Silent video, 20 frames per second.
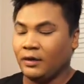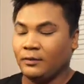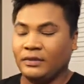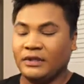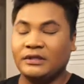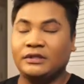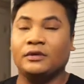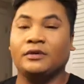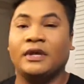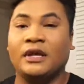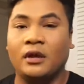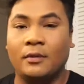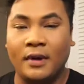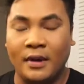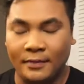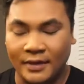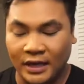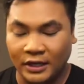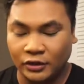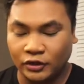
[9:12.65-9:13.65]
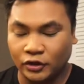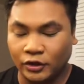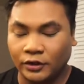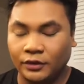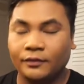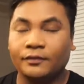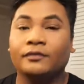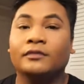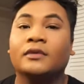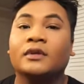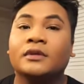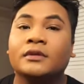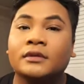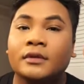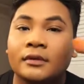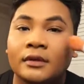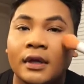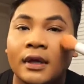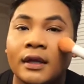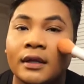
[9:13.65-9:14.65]
Please don't get on my black shirt.
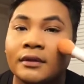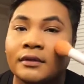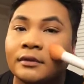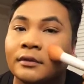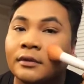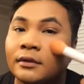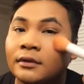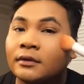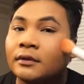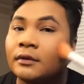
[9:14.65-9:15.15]
So then